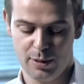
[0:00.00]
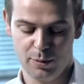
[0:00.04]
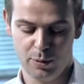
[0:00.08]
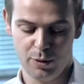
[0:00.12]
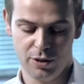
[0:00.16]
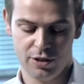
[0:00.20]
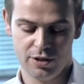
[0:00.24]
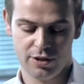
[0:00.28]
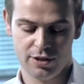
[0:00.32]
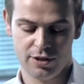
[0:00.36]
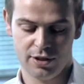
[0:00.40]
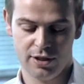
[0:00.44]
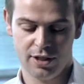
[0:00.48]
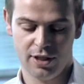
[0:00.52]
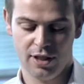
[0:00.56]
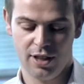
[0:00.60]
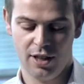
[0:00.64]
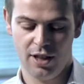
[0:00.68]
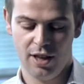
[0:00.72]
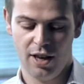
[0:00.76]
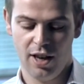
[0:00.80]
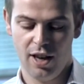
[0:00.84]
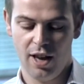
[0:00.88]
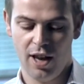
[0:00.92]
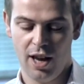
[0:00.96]
It was
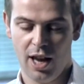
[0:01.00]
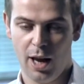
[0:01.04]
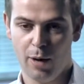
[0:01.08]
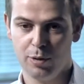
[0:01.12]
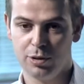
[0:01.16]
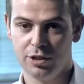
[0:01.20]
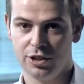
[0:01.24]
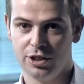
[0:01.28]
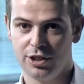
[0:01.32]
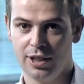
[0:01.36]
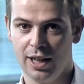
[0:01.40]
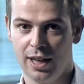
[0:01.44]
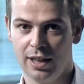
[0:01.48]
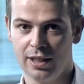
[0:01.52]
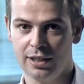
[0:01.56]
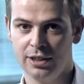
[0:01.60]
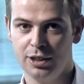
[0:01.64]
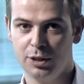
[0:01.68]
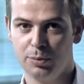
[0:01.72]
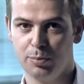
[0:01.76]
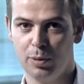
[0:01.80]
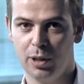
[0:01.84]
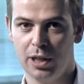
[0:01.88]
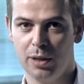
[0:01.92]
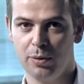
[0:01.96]
a
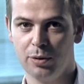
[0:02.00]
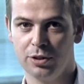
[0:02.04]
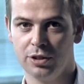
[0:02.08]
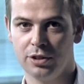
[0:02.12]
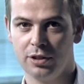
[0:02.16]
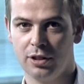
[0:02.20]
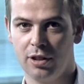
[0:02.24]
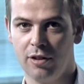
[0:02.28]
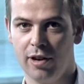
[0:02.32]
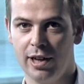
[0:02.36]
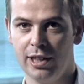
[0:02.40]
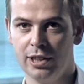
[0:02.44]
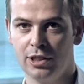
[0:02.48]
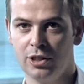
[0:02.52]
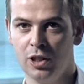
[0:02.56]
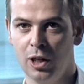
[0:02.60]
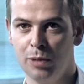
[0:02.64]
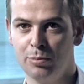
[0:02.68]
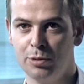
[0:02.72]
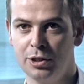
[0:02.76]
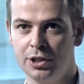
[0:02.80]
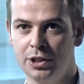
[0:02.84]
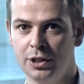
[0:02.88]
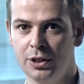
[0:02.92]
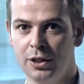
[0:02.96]
challenge, but it was a great
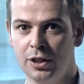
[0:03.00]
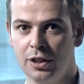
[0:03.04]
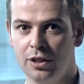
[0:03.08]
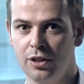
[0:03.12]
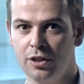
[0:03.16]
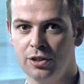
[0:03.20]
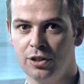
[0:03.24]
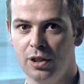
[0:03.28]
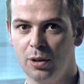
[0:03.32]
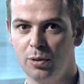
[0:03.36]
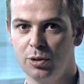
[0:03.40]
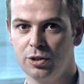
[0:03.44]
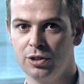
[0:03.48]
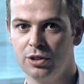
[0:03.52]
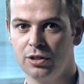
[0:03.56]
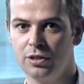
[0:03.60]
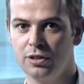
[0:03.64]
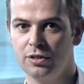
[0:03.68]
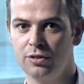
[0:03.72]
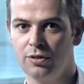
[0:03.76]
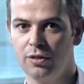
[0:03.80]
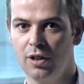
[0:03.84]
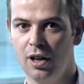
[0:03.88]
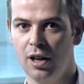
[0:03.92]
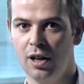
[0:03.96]
time to do it because I
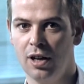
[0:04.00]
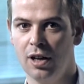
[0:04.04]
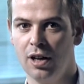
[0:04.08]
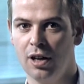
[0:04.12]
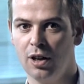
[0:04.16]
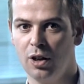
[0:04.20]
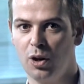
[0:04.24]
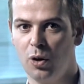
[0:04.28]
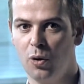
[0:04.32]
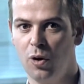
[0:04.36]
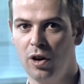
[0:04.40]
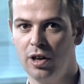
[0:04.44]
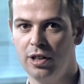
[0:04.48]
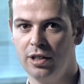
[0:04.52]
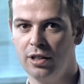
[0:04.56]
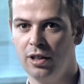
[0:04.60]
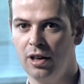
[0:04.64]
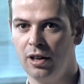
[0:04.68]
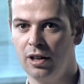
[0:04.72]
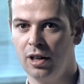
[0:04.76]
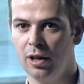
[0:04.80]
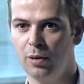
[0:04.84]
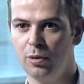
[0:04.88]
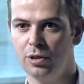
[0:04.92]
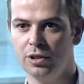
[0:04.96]
was quite
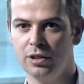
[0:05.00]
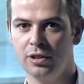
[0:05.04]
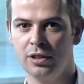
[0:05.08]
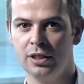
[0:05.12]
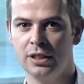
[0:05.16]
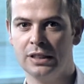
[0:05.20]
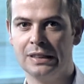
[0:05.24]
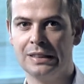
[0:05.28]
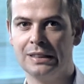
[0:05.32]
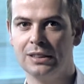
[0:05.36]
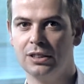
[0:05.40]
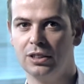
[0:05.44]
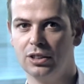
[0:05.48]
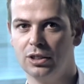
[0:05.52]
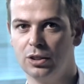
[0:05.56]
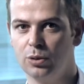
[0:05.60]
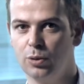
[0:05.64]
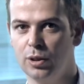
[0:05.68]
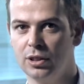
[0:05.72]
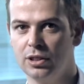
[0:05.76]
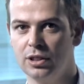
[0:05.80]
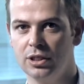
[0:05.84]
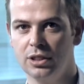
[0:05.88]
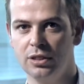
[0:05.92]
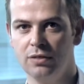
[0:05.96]
young. I was only
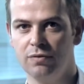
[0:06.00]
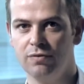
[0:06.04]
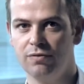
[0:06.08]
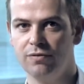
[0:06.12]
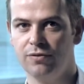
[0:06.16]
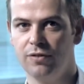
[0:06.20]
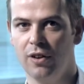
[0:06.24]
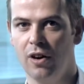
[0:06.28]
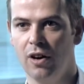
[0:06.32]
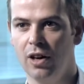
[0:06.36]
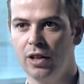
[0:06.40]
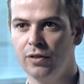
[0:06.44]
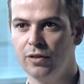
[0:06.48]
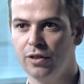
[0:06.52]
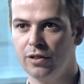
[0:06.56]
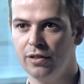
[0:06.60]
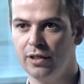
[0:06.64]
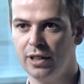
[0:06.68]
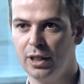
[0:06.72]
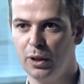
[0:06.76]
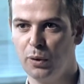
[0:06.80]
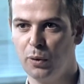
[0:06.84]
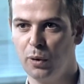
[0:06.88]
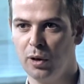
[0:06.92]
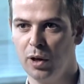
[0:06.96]
25, I
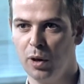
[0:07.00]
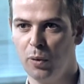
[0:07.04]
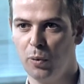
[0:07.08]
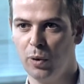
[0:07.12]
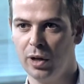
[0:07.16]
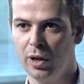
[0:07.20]
think, when I